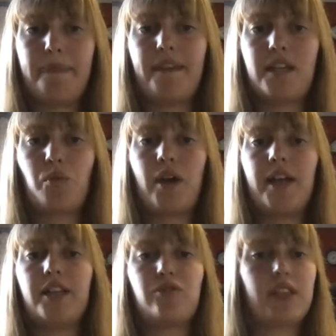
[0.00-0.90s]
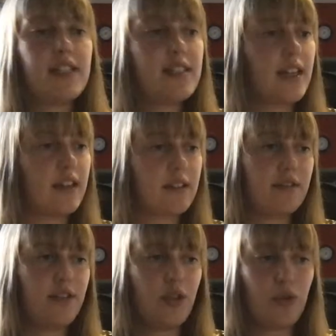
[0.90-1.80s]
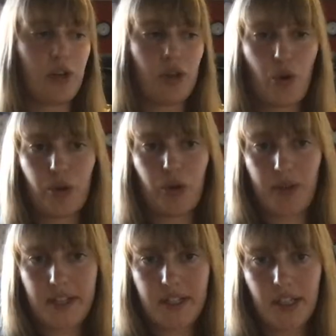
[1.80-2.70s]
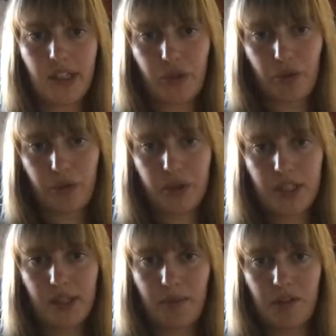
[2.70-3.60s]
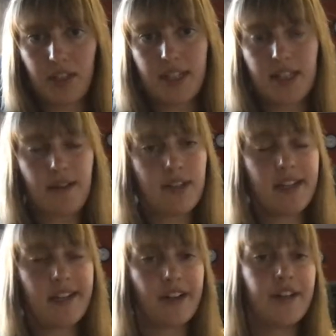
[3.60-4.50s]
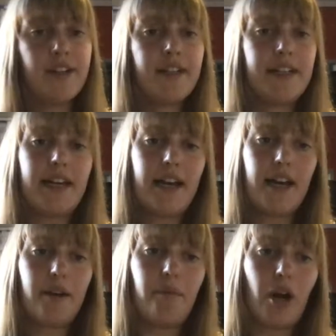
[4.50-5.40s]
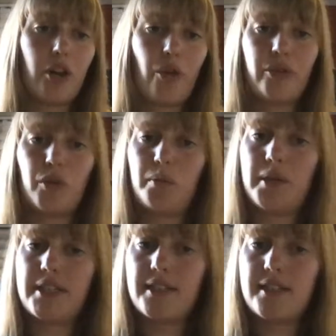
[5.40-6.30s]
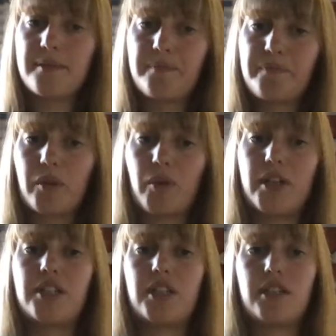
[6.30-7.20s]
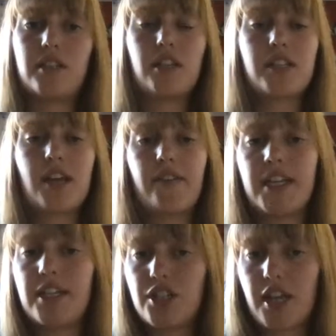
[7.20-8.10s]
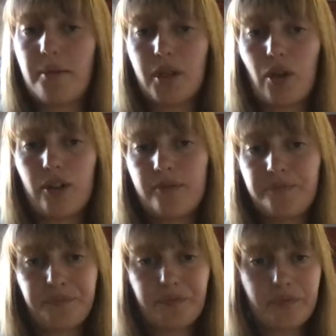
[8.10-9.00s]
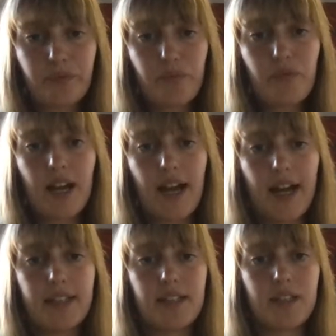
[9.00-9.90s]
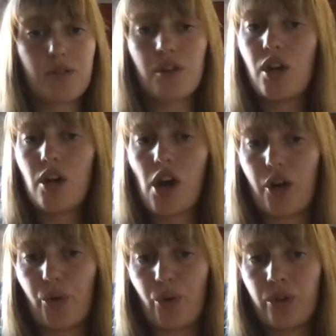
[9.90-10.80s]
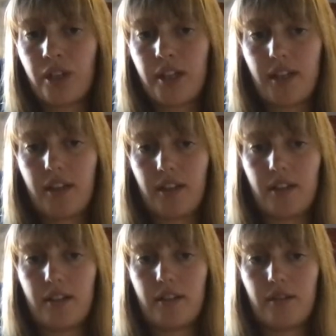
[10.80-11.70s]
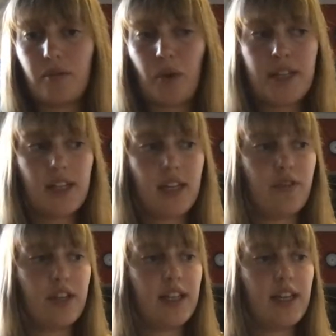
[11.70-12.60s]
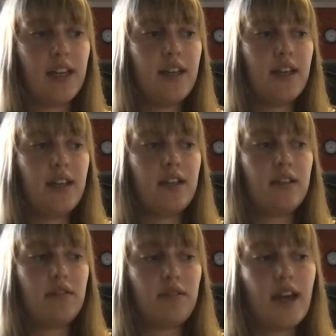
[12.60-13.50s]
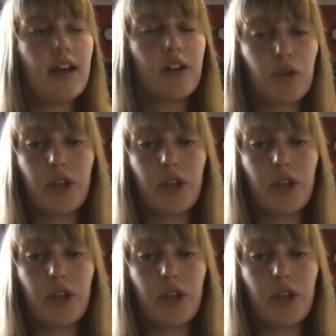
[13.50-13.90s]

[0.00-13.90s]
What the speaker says: As well as releasing, our Longrow 18-year-old that we release every year, our Longrow peated, which doesn't have an age statement on, and is our only whiskey really, at